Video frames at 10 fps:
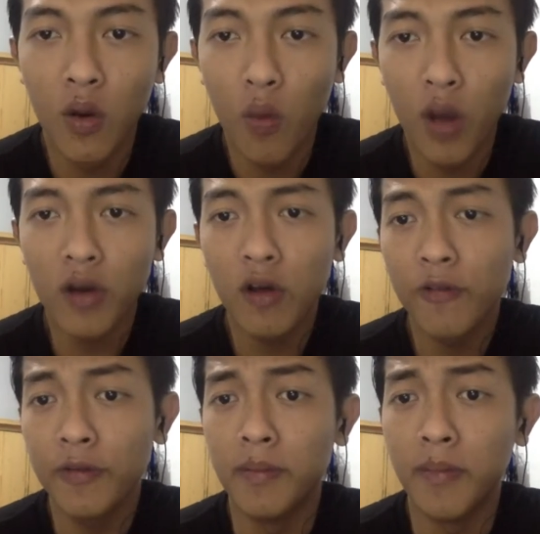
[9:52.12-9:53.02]
One
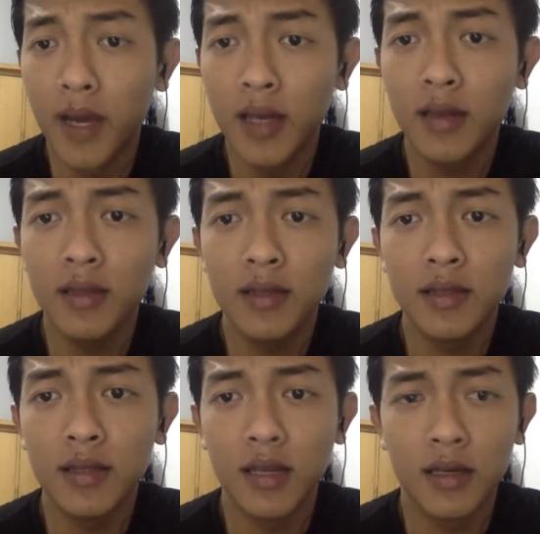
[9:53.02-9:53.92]
of the main
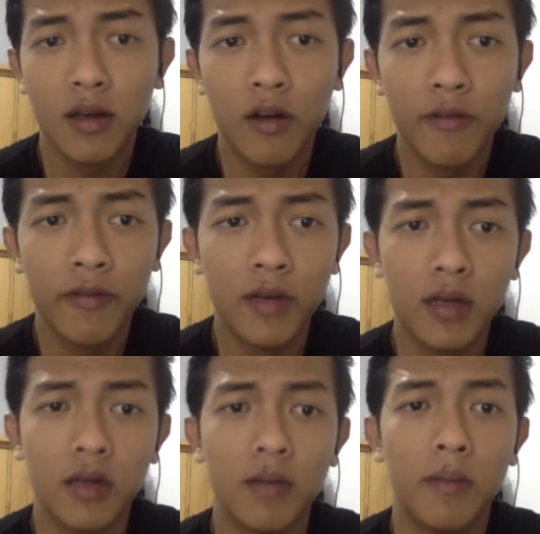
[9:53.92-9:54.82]
tenets of
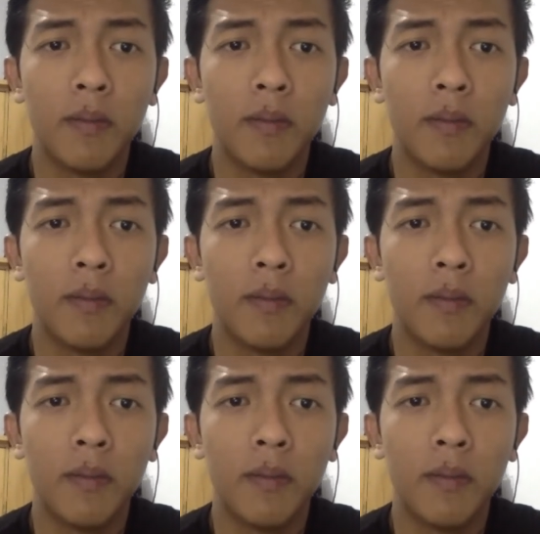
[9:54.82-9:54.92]
the